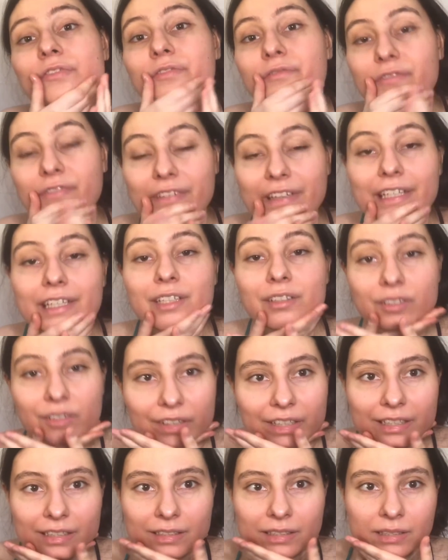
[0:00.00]

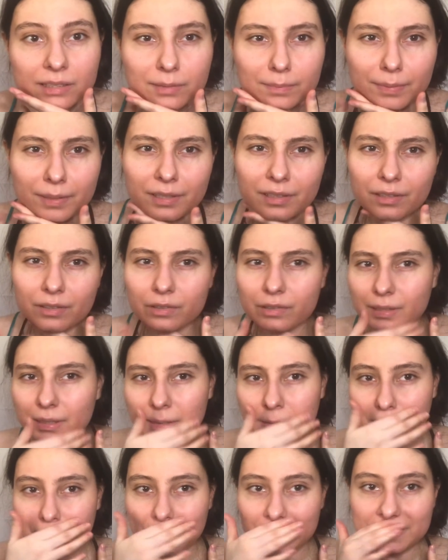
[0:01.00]
fragrance, but I don't
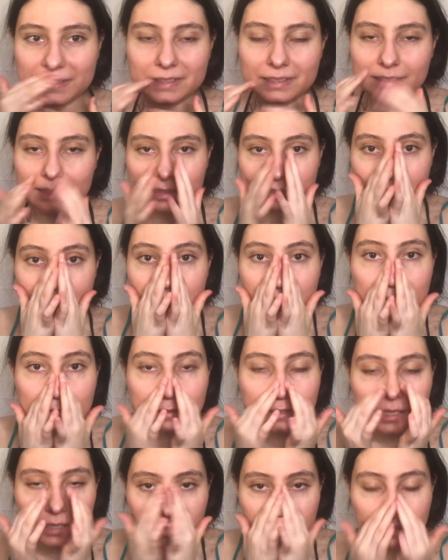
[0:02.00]
think my skin
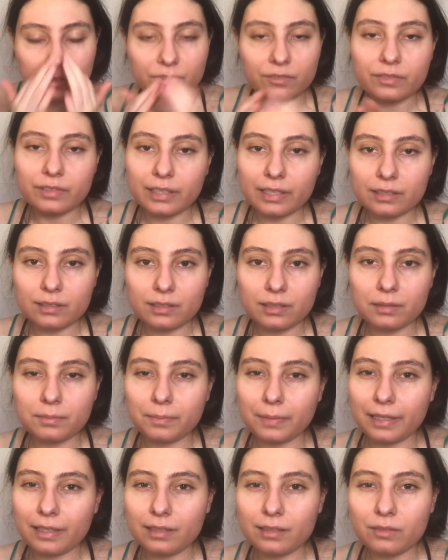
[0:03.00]
reacted
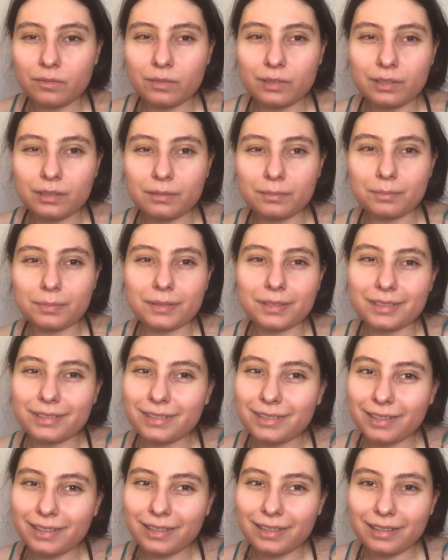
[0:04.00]
badly with it. But
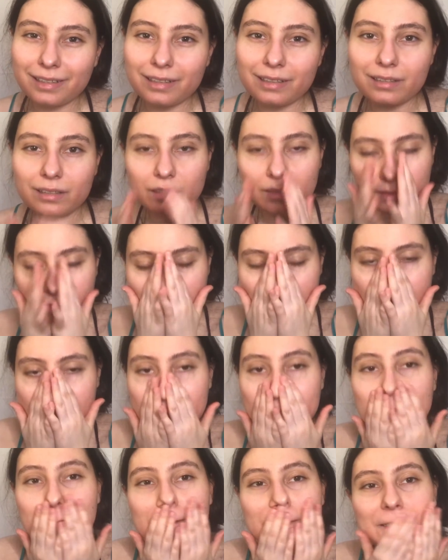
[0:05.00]

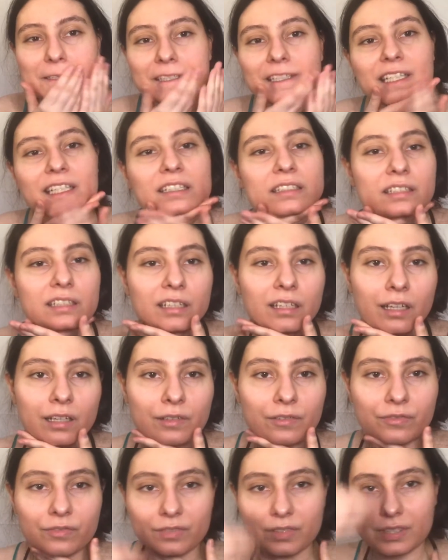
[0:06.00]
I think it has a lot
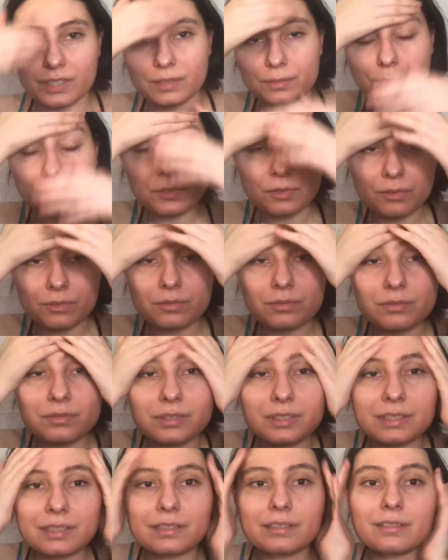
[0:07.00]
of
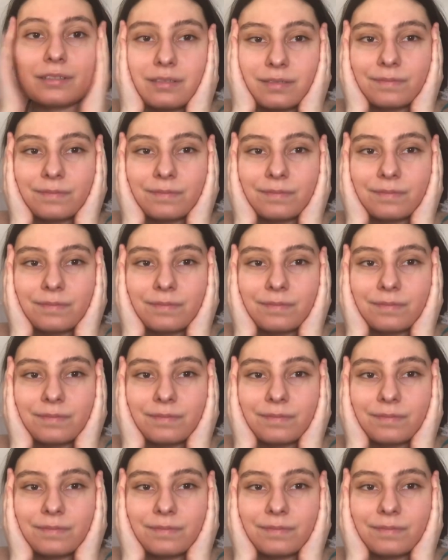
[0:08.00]
chemicals, and